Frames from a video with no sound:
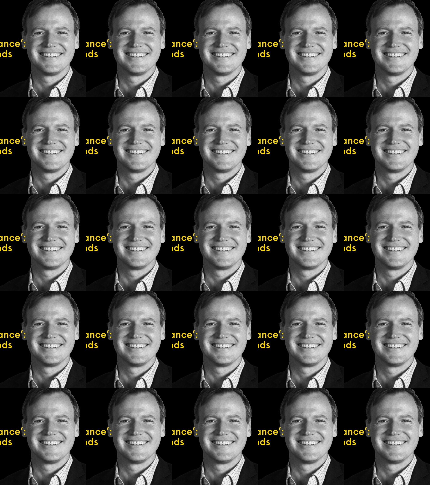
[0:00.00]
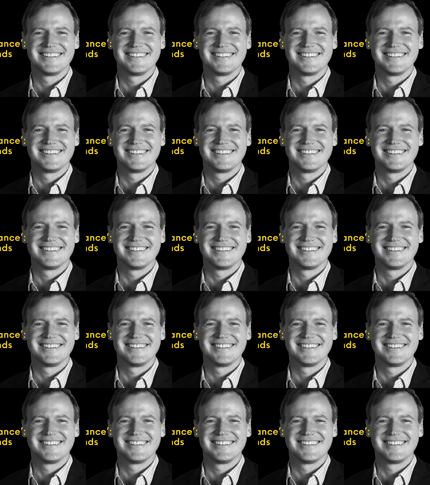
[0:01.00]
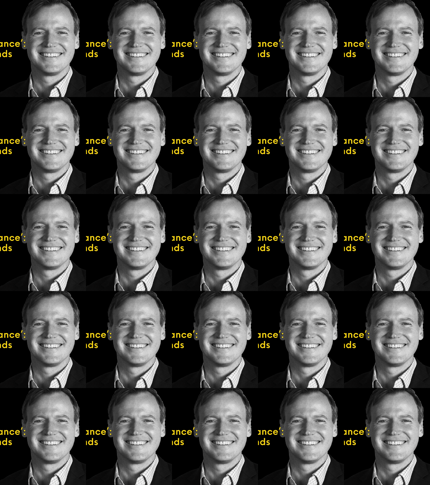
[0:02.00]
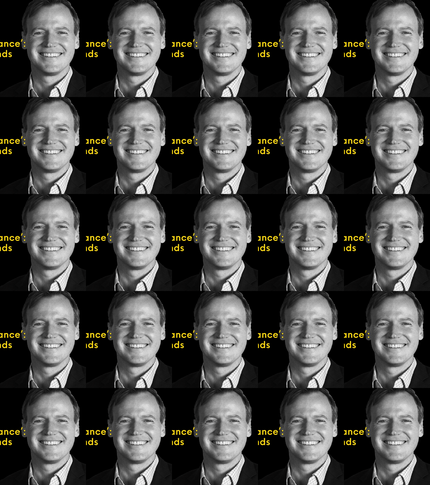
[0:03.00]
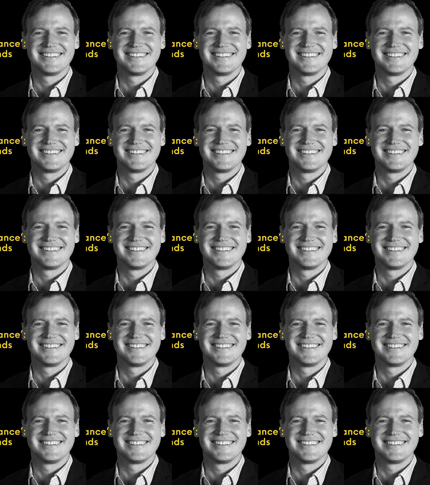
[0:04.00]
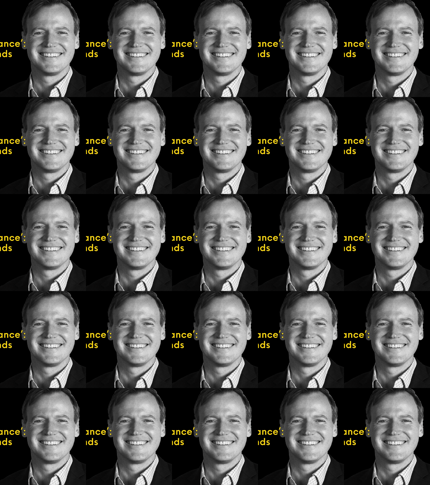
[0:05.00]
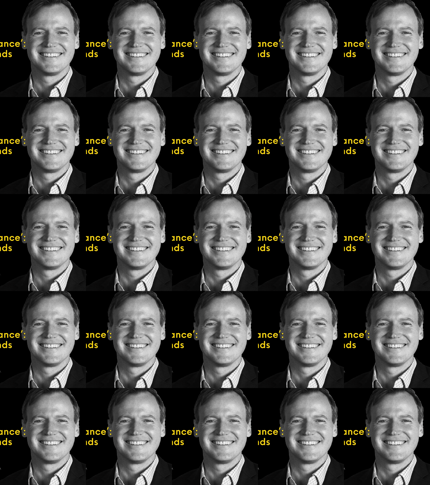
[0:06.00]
The face doesn't move, so there is nothing to read.